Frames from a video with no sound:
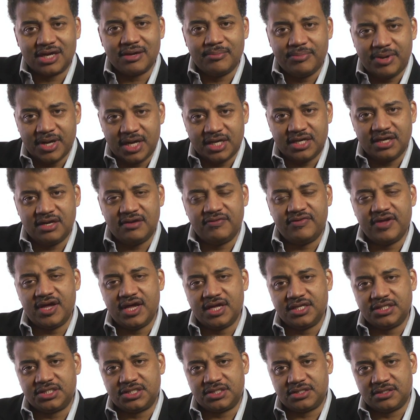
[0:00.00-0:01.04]
a competitive
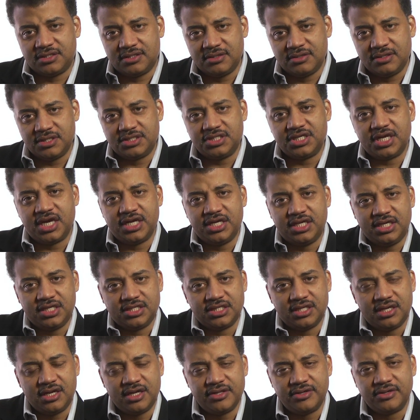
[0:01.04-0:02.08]
edge to the
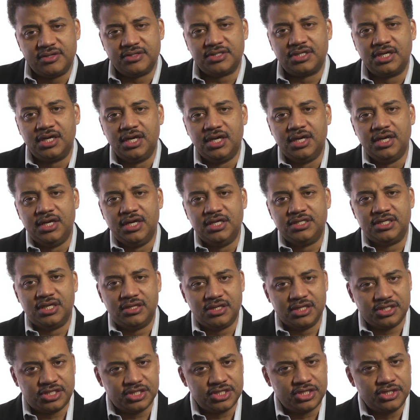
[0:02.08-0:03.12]
Chinese and others, he
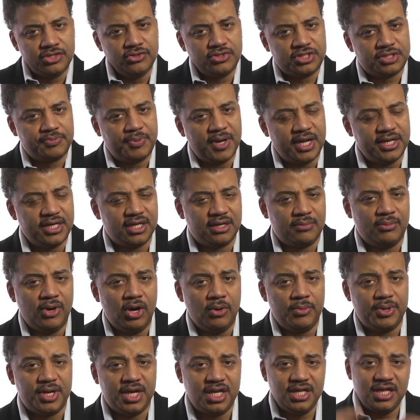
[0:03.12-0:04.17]
said, This is a new Sputnik
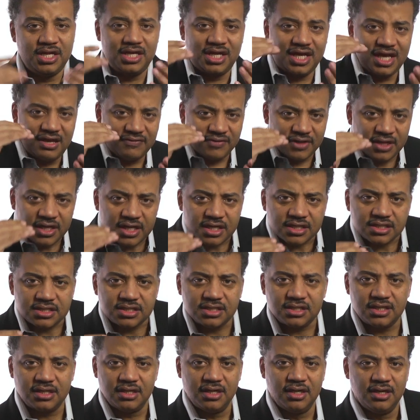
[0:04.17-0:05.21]
moment. And then he gave a
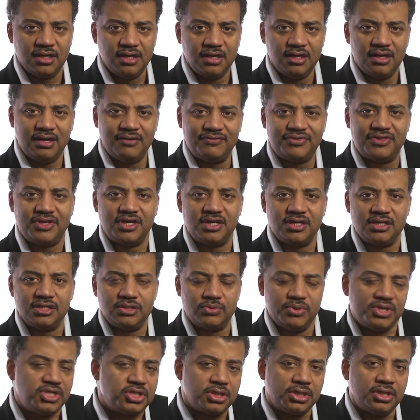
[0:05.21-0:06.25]
list of
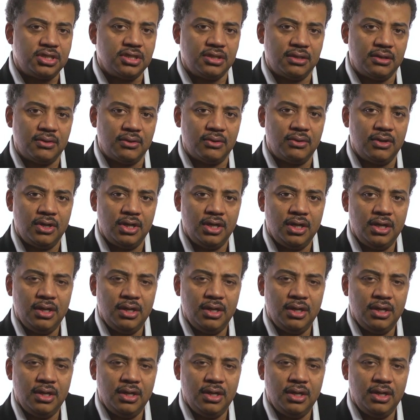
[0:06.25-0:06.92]
things we should do,